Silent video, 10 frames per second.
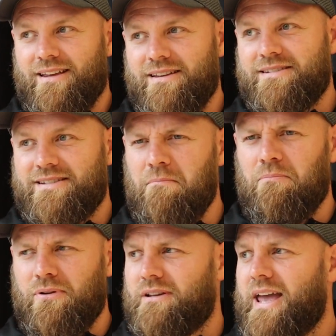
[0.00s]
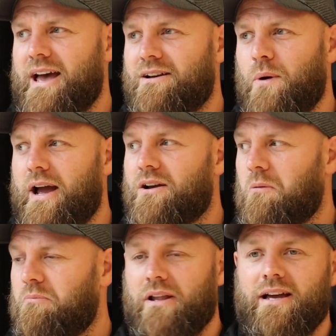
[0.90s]
simple yet quite
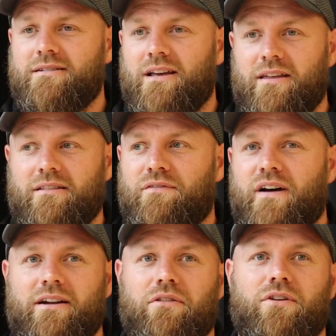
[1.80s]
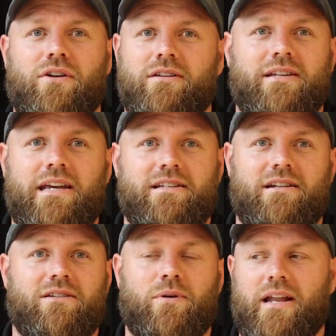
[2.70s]
complex. I think the final third of
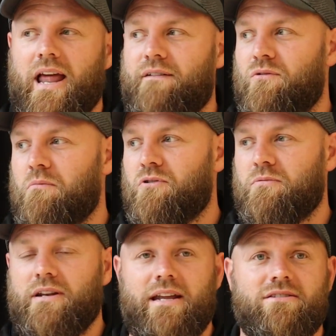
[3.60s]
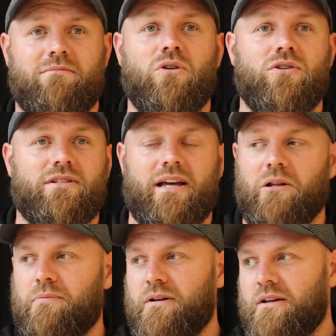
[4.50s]
season is when everyone probably needs the most
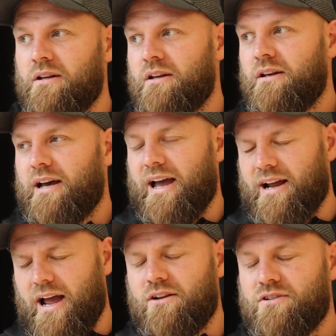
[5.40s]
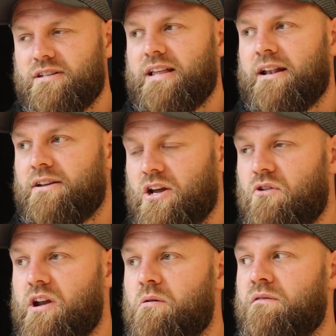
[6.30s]
help. I understand and
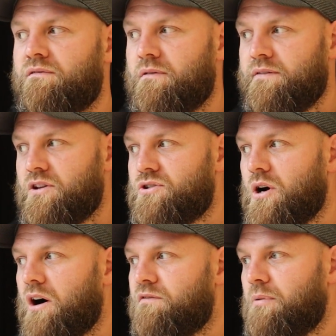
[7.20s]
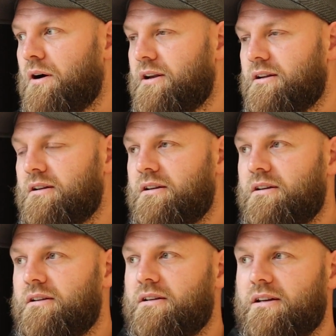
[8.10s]
agree with the shut-off point.
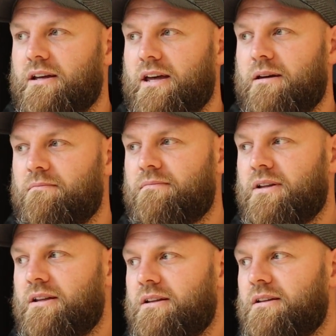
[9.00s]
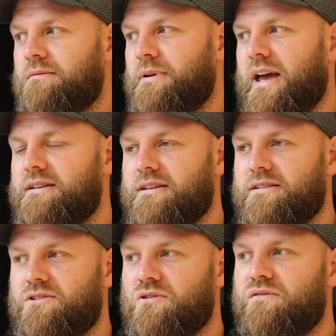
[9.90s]
But yeah,
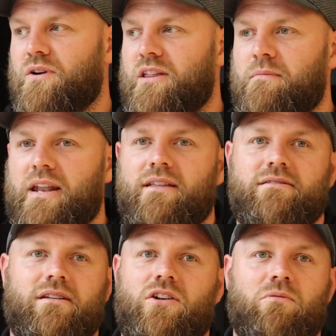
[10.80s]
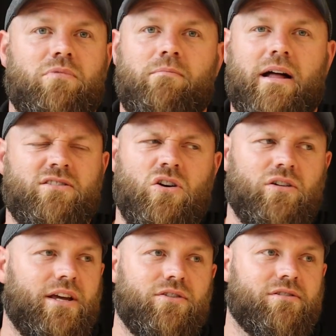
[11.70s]
it's a tough one at the minute. There's a number of bans, not
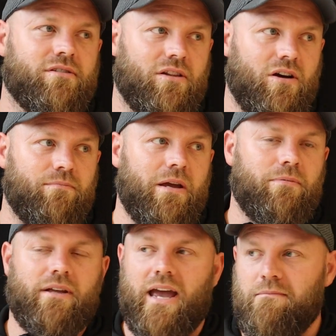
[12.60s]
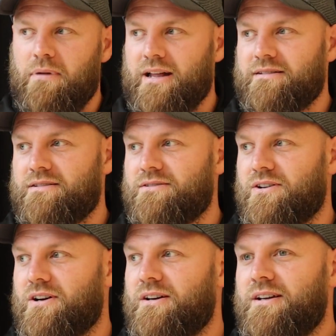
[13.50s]
only us, a lot of people are getting bans,
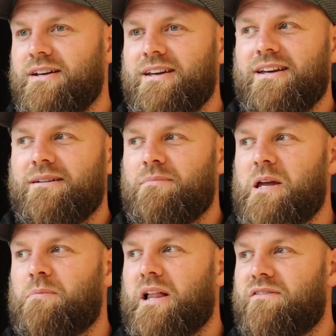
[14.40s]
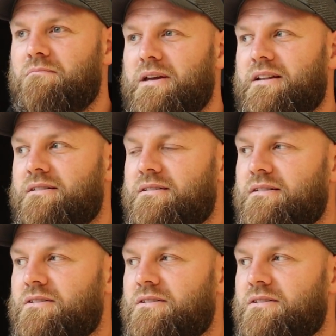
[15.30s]
so people haven't been